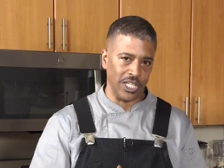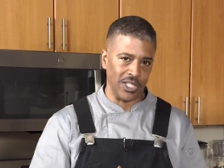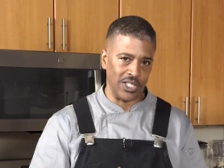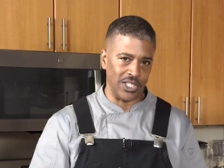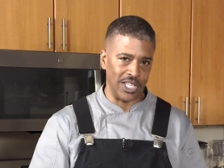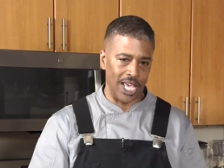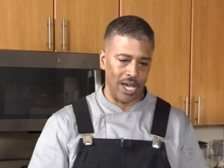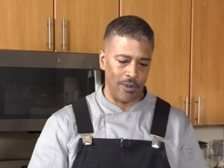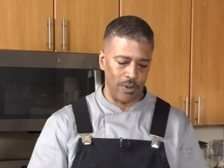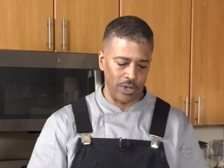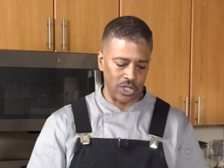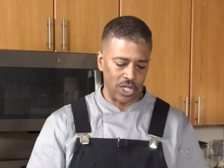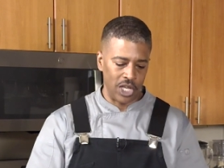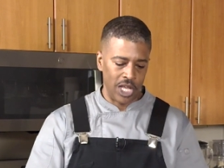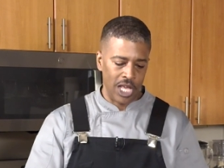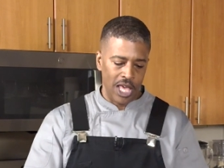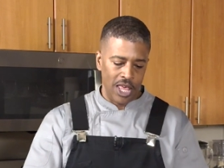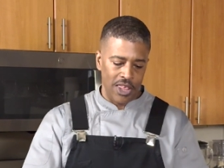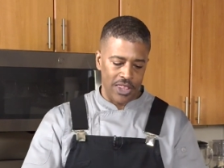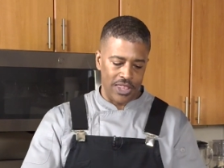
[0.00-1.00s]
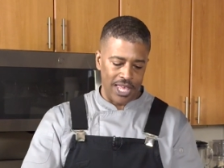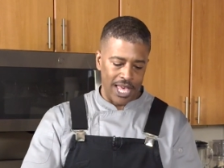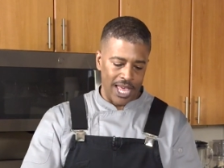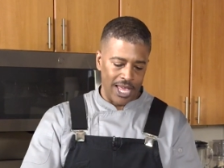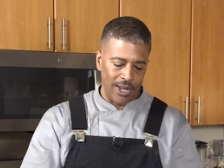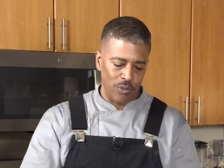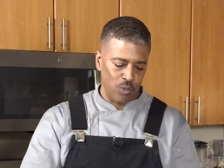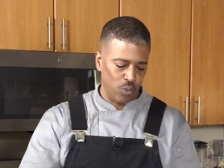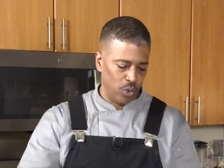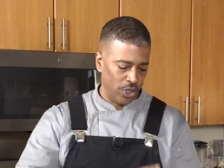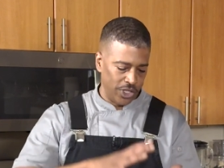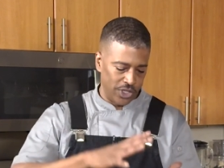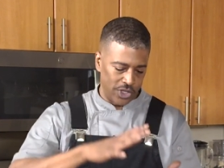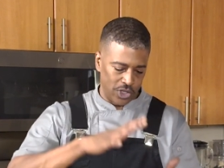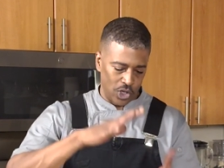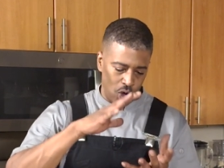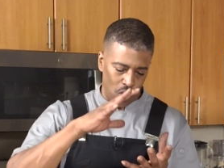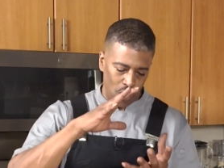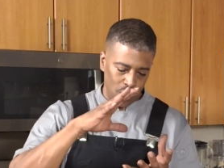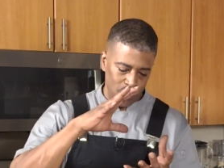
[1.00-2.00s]
sandwich that was,
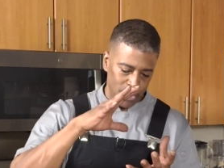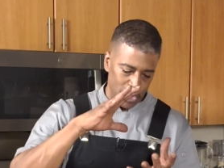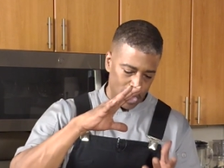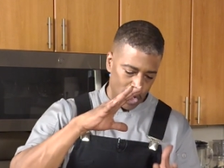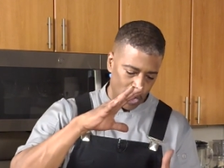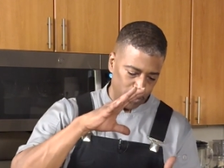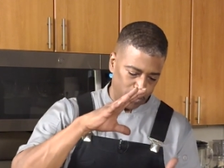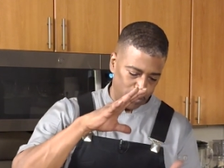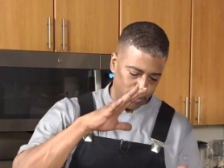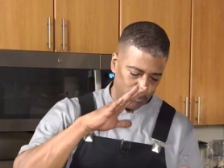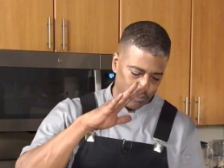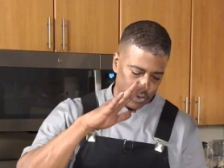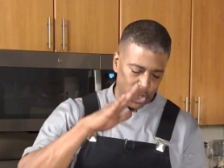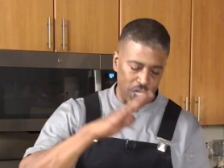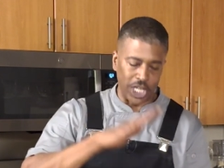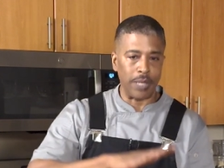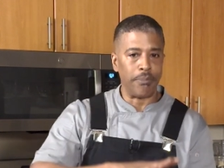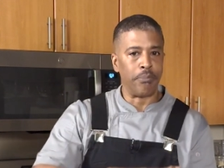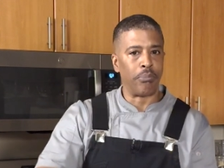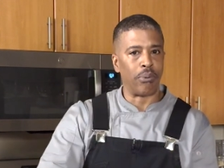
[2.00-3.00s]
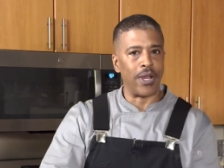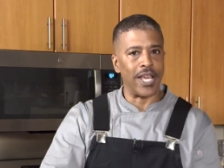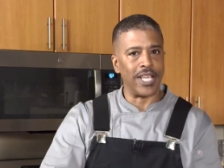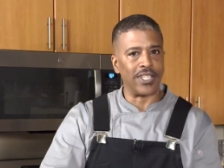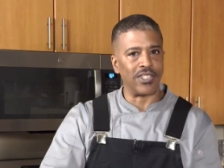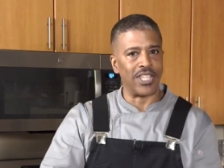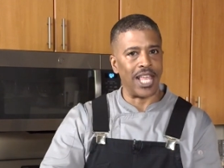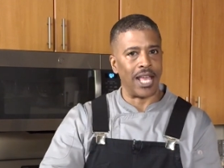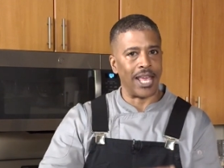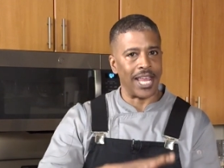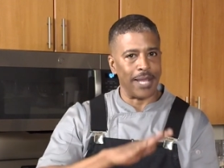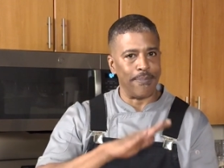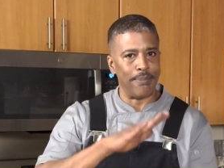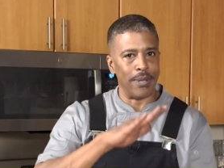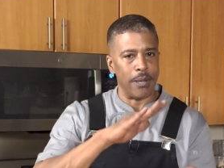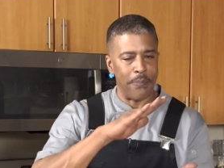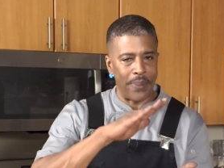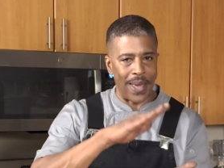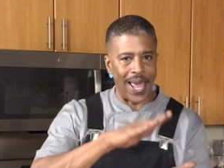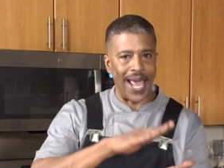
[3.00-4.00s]
chicken breast that had been
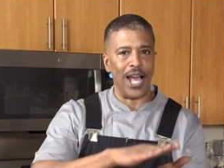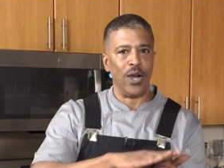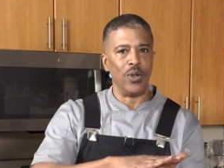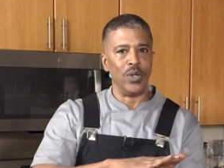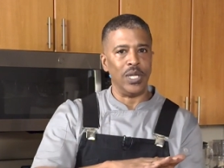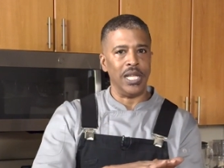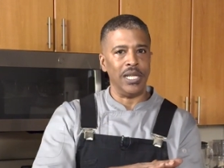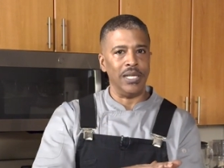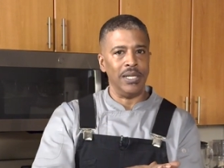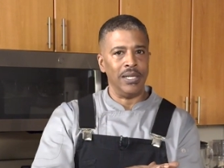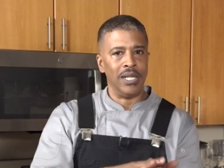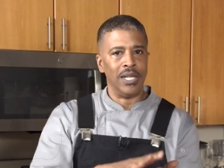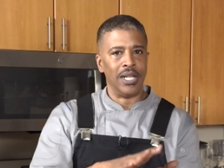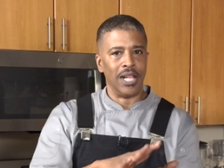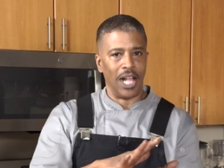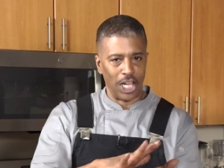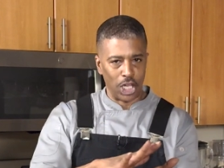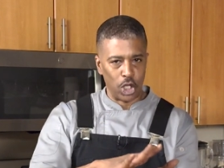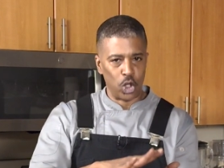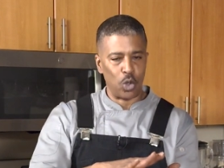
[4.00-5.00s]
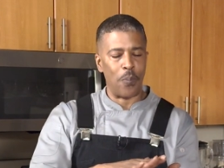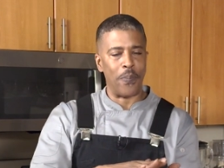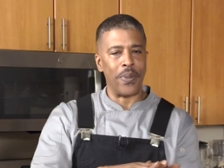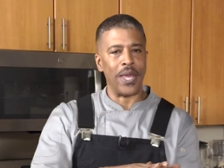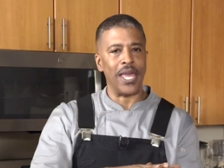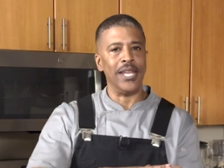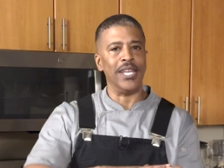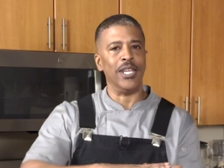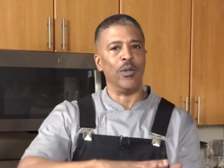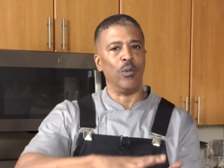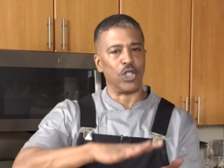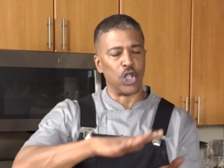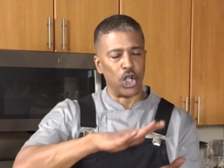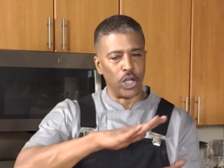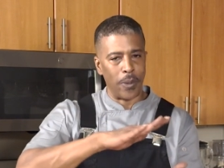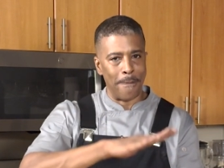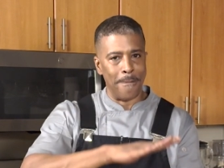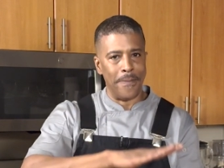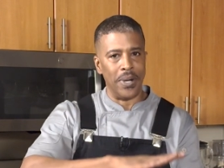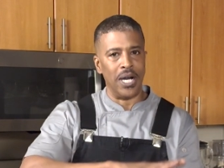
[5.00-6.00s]
pounded a little bit and it was on a
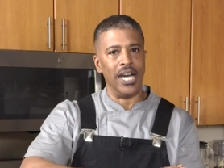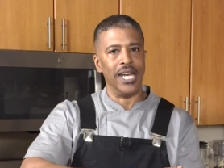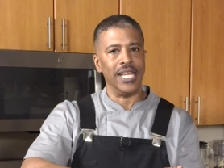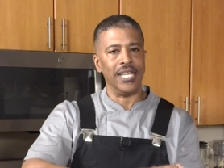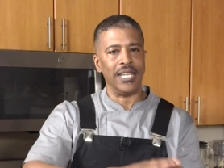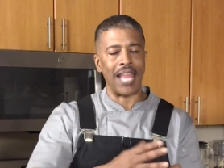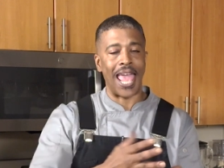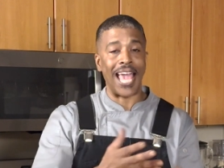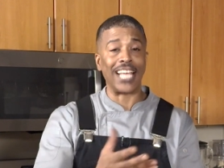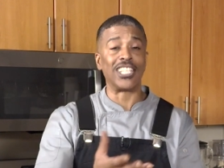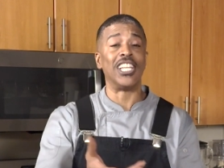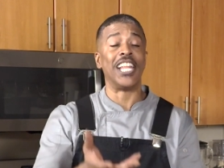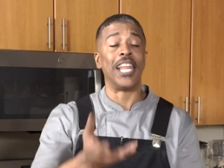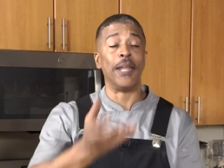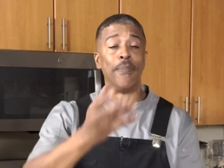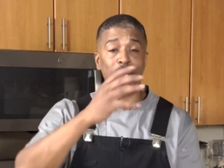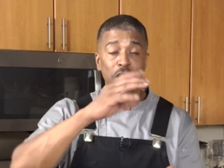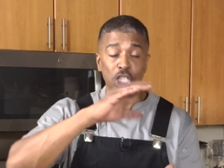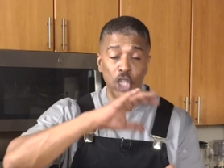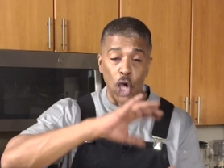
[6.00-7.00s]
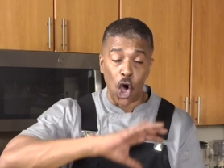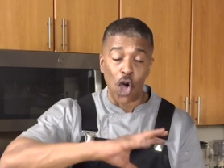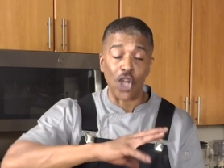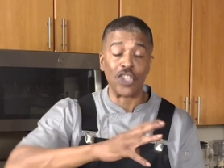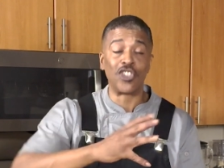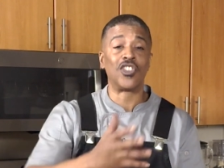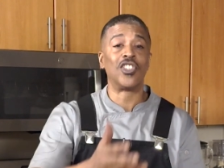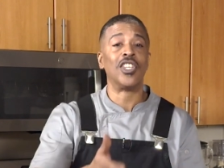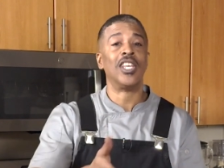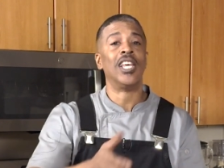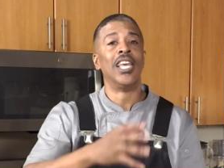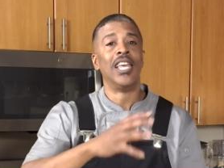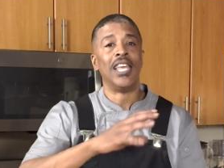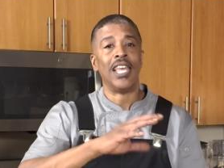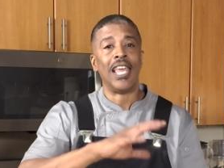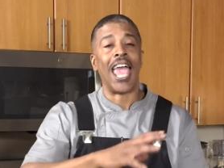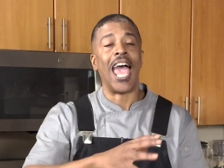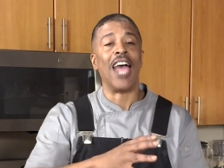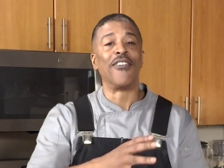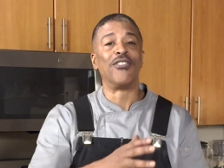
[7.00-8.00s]
bun. Actually, it had been tossed,
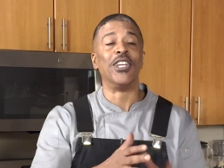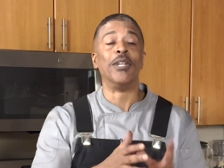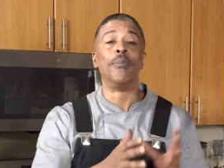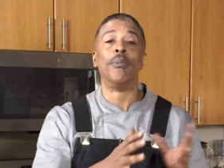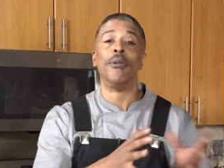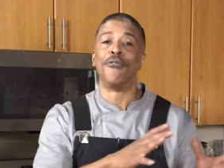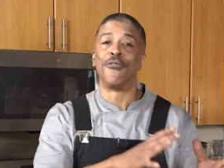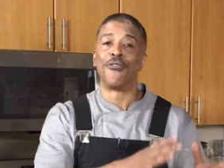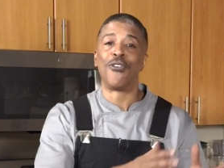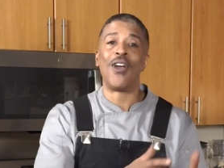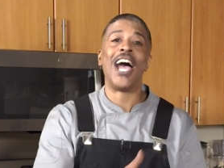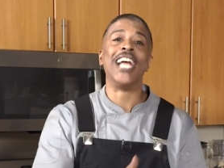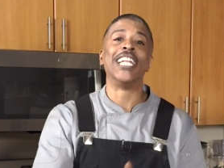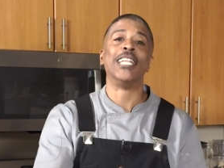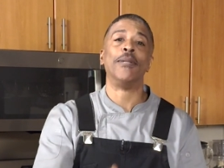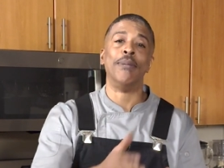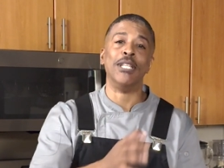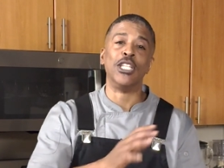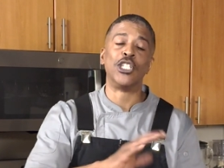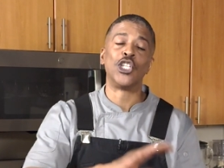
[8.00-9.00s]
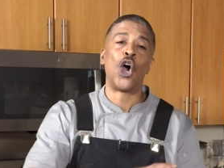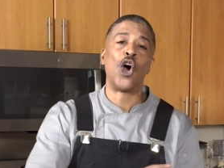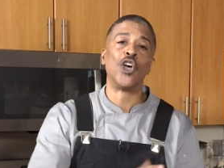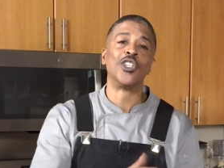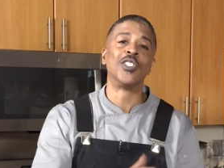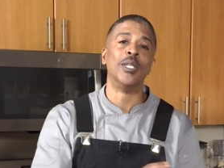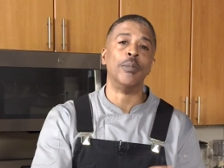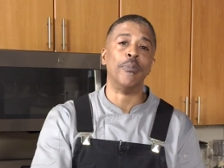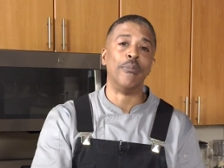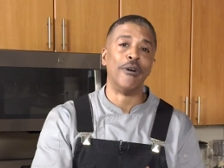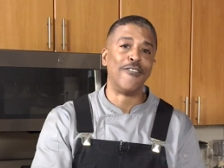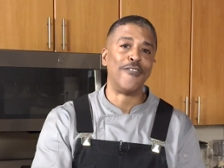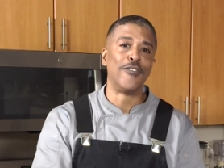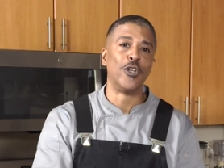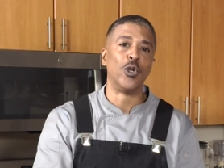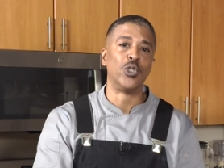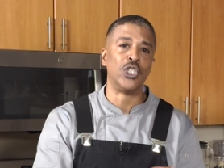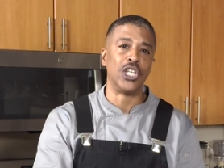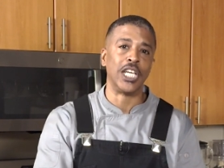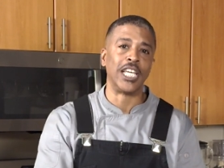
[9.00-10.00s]
after it had been fried, it had been tossed in buffalo
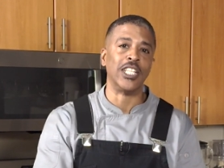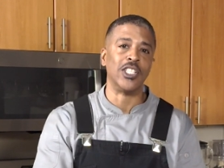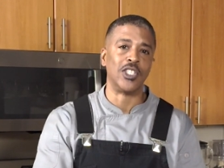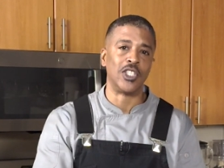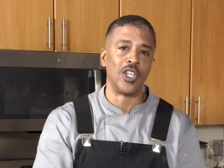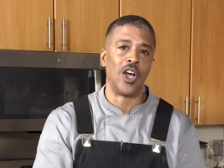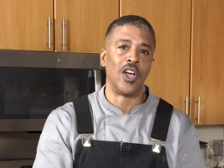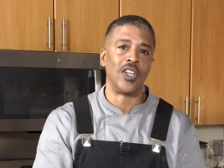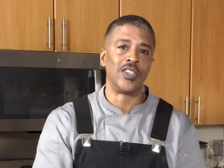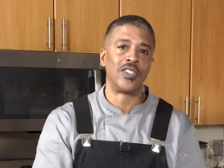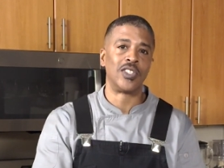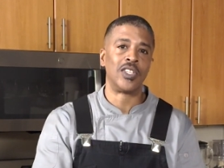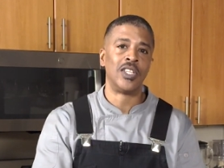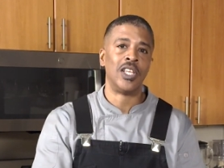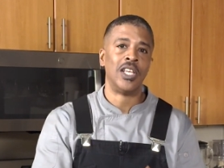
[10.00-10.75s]
wing sauce,